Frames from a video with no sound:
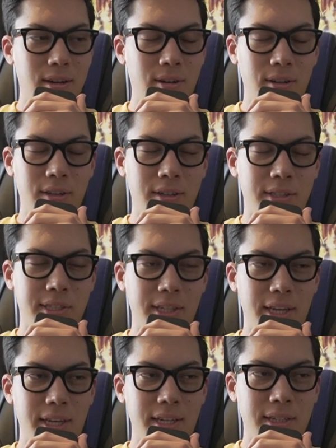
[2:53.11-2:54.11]
All I'll
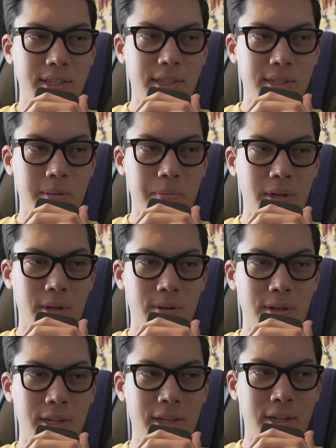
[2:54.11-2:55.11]
say is it's a
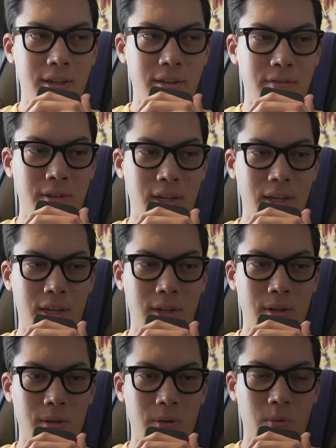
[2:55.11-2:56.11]
parody of
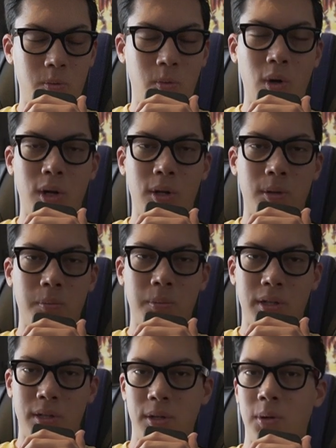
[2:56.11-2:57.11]
a
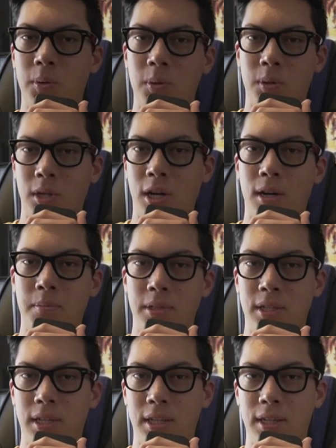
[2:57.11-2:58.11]
well-known
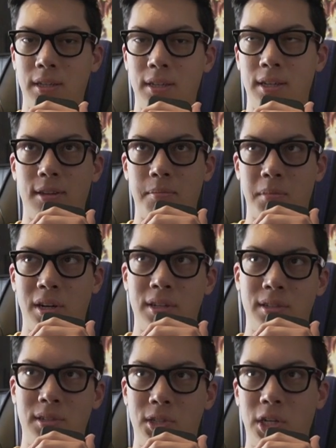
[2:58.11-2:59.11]
comedy in my
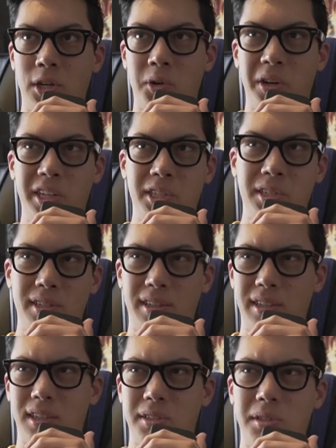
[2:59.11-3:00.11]
generation,
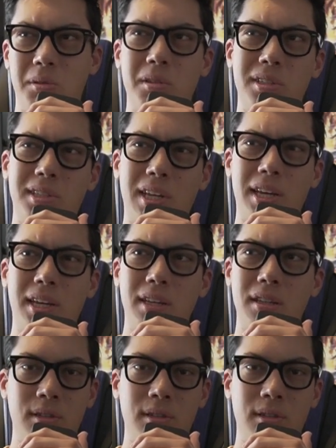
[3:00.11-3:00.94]
I guess you could say.